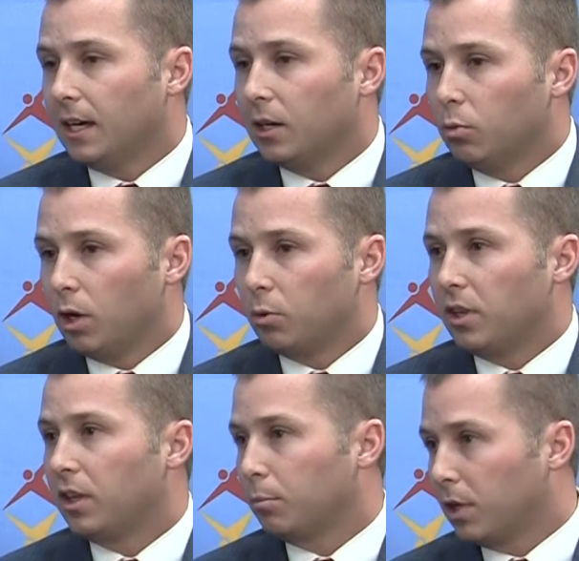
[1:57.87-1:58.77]
where we
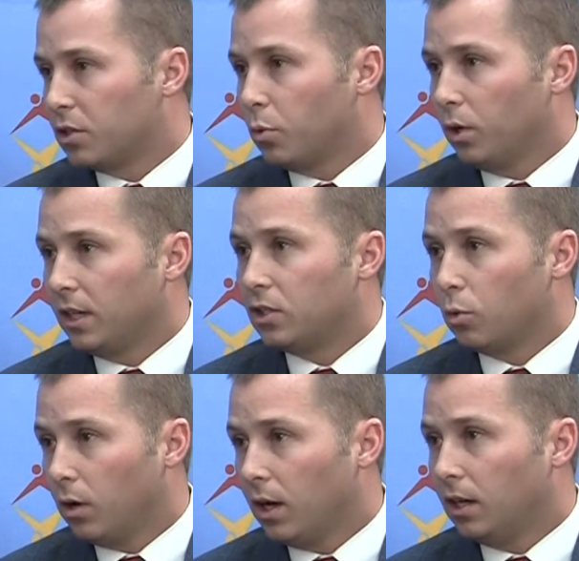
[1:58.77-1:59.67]
think by
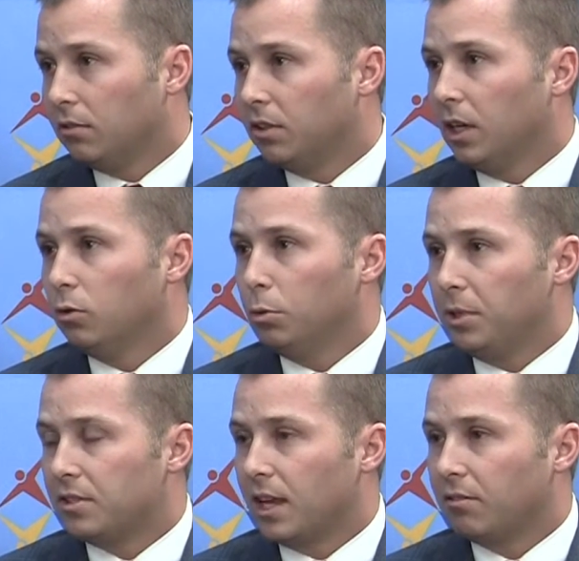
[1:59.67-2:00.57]
2012 we'll
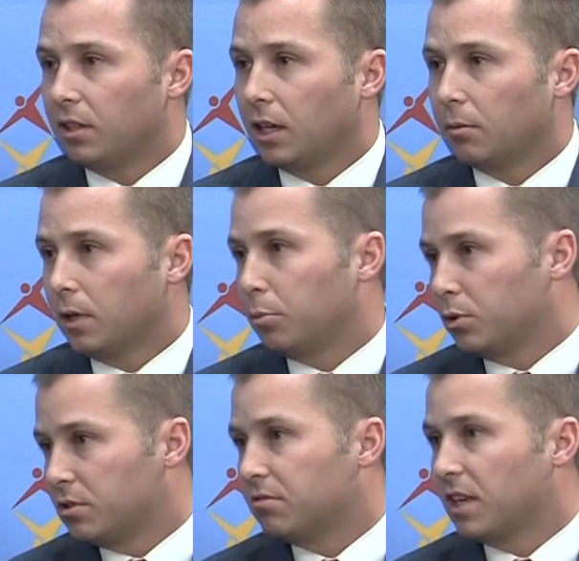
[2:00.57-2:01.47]
be saving
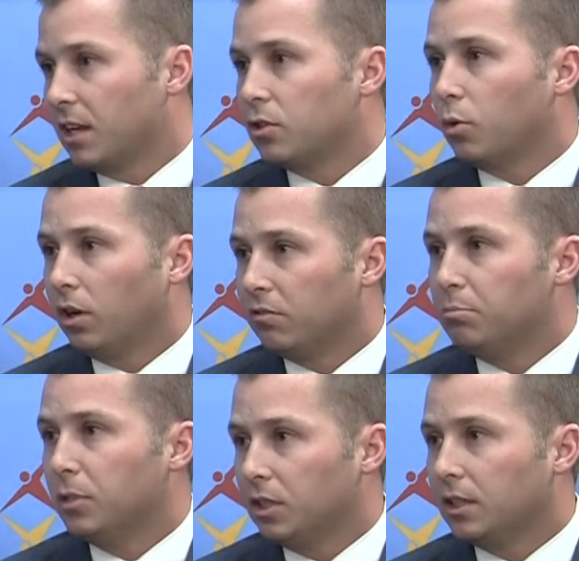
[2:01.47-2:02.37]
upwards of 10-12
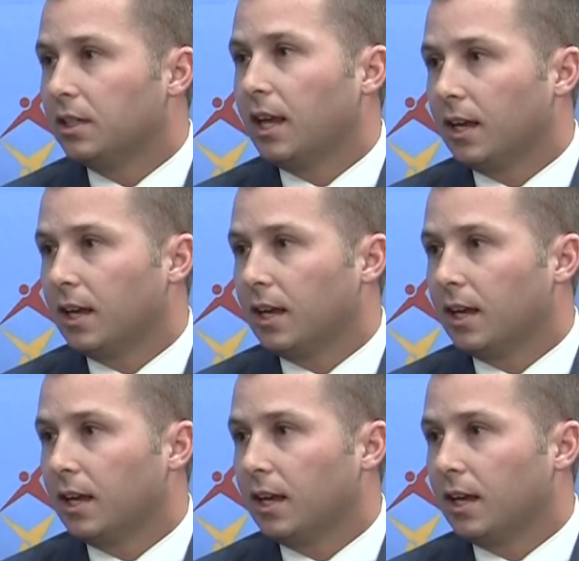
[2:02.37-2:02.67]
million